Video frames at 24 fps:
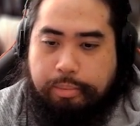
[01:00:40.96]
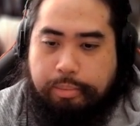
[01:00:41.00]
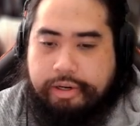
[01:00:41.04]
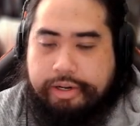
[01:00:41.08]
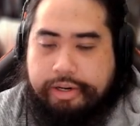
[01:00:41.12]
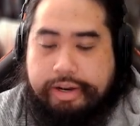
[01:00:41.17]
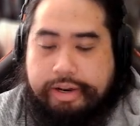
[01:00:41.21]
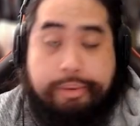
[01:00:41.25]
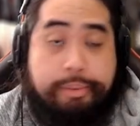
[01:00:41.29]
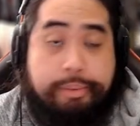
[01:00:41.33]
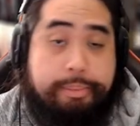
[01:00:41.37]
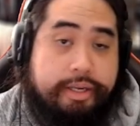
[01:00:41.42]

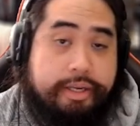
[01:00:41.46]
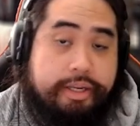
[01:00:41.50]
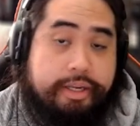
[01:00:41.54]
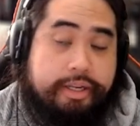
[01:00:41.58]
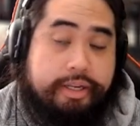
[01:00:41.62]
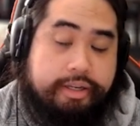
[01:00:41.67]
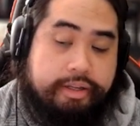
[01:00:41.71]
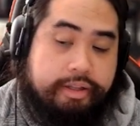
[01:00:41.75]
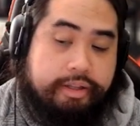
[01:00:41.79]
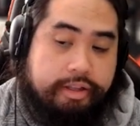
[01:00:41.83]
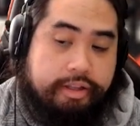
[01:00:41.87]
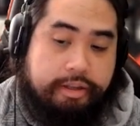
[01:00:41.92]
that would
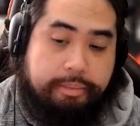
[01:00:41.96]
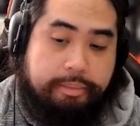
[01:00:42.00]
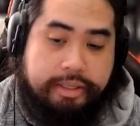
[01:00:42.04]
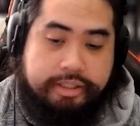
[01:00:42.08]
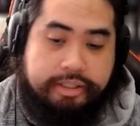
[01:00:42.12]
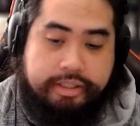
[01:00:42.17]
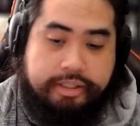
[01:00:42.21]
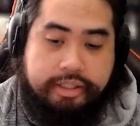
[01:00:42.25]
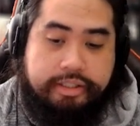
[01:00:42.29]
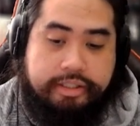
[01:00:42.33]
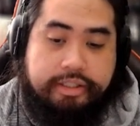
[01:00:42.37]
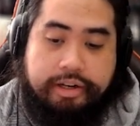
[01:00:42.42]
be the
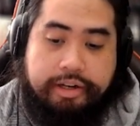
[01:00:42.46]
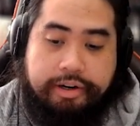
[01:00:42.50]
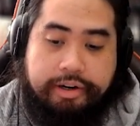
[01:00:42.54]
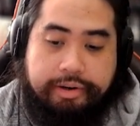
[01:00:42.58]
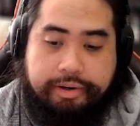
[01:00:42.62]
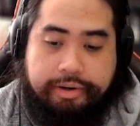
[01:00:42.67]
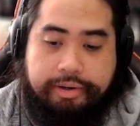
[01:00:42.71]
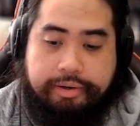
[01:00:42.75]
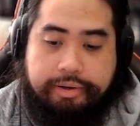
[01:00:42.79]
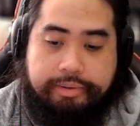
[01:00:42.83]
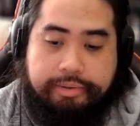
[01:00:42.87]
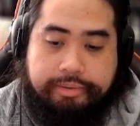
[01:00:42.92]
best case
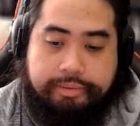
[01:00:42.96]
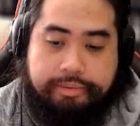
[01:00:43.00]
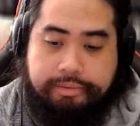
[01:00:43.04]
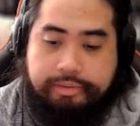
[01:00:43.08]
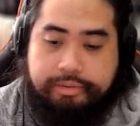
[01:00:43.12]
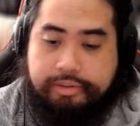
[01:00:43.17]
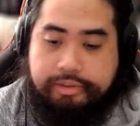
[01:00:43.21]
scenario.